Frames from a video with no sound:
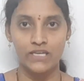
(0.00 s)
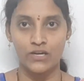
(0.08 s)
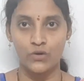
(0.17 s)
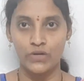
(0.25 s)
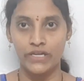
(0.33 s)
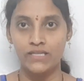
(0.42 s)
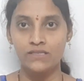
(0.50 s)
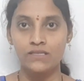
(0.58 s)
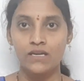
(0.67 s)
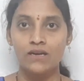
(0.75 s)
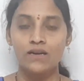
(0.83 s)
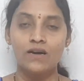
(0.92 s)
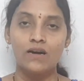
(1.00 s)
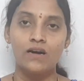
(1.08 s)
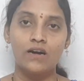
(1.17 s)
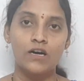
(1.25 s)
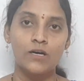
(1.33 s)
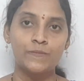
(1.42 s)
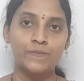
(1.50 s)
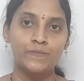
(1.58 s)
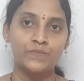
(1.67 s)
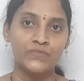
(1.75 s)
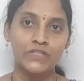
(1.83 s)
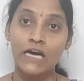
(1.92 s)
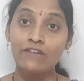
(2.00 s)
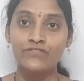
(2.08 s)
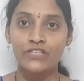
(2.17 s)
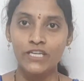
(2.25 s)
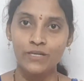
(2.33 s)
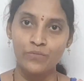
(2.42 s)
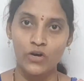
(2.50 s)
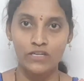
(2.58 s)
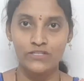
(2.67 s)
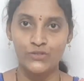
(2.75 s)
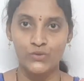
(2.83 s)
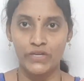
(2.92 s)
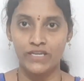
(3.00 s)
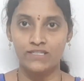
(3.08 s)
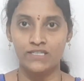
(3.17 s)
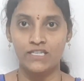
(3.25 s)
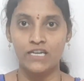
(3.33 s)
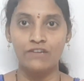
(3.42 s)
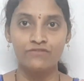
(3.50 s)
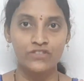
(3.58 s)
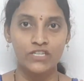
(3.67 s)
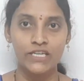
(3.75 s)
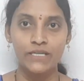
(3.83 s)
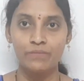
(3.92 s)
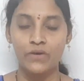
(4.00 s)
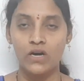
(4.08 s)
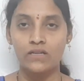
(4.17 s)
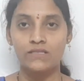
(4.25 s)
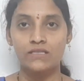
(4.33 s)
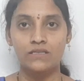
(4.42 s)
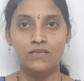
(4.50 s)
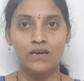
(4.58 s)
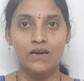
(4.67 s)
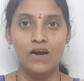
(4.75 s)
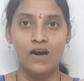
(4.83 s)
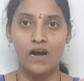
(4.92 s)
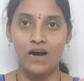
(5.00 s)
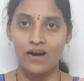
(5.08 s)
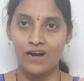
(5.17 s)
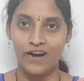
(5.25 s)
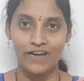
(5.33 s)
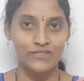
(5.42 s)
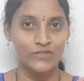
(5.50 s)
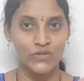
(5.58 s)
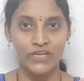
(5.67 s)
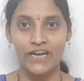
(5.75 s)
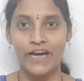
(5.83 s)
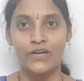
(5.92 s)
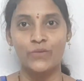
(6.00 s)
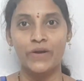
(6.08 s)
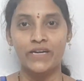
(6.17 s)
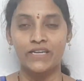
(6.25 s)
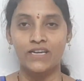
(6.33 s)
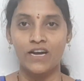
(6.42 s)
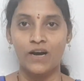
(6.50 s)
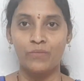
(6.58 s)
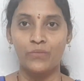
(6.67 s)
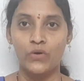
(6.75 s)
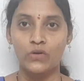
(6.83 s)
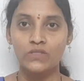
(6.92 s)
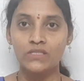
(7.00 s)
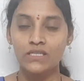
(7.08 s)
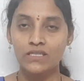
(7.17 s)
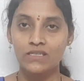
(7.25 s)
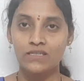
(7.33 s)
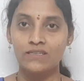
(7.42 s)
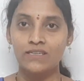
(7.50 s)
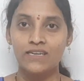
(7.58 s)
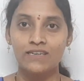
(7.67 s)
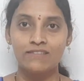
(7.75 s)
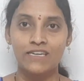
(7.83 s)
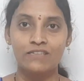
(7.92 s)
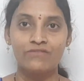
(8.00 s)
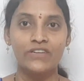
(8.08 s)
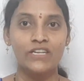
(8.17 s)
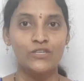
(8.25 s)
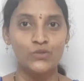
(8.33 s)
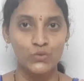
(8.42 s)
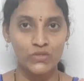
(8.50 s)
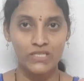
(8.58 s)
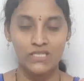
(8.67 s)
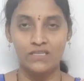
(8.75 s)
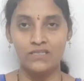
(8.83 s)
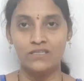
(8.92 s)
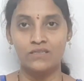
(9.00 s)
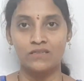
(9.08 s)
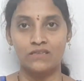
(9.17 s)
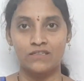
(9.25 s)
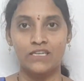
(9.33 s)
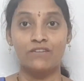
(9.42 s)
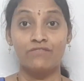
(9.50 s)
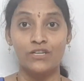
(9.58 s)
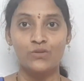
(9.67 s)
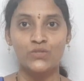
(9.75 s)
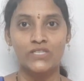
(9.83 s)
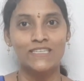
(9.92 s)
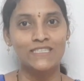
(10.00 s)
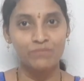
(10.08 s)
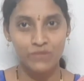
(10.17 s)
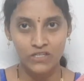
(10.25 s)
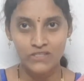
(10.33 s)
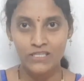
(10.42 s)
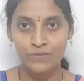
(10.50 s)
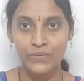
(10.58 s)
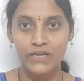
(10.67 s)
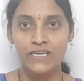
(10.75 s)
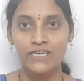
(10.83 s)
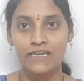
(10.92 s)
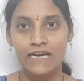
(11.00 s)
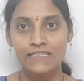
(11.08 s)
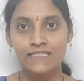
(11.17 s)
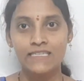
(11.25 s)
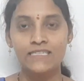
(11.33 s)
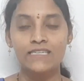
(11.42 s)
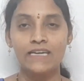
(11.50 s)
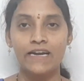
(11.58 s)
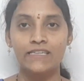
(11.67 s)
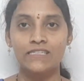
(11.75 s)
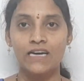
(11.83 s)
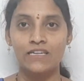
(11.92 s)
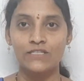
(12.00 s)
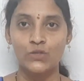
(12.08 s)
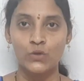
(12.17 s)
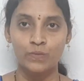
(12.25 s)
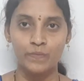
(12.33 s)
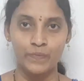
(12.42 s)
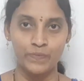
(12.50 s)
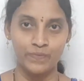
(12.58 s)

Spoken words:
surroundings, naphthalene balls, you can see naphthalene balls also a aromatic compound that will used as a moth repellent agent, and also